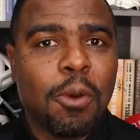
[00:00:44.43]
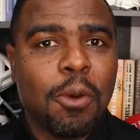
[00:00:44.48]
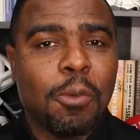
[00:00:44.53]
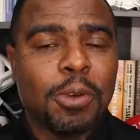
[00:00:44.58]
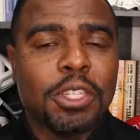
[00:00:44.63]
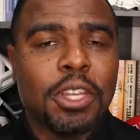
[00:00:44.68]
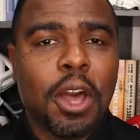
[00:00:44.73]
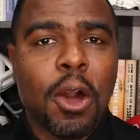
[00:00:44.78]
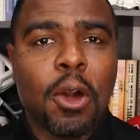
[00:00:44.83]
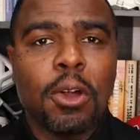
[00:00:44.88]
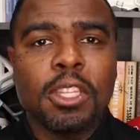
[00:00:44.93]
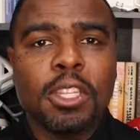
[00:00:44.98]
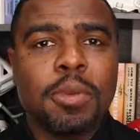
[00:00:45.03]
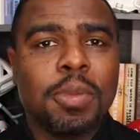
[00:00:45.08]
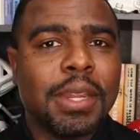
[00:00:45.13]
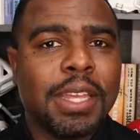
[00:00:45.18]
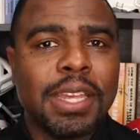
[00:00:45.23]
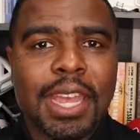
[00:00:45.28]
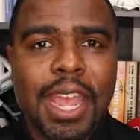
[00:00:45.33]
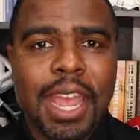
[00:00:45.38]
which
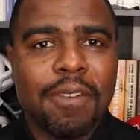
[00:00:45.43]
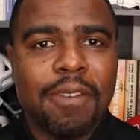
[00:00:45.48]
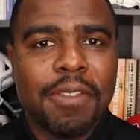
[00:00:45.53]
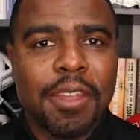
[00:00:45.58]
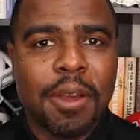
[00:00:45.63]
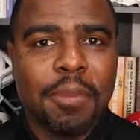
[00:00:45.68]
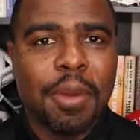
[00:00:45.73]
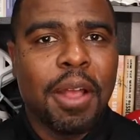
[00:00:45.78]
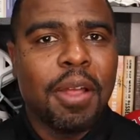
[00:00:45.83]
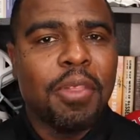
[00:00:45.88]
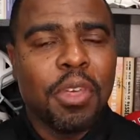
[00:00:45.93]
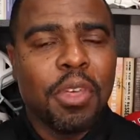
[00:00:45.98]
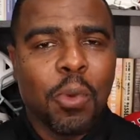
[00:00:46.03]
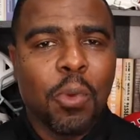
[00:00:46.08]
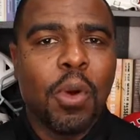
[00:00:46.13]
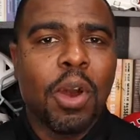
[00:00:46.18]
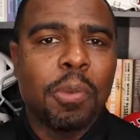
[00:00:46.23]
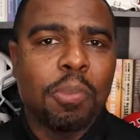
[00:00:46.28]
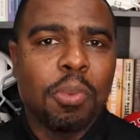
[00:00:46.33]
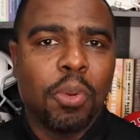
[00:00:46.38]
ultimately gave them the
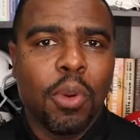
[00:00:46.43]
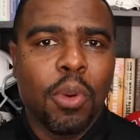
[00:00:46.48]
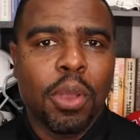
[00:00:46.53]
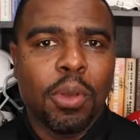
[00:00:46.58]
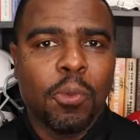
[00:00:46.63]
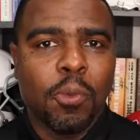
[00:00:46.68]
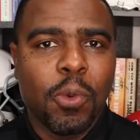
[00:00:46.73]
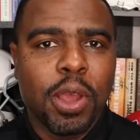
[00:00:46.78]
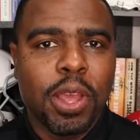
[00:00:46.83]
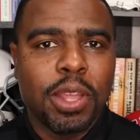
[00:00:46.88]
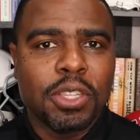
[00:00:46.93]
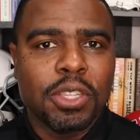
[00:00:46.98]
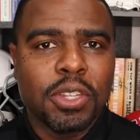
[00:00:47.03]
1-point win.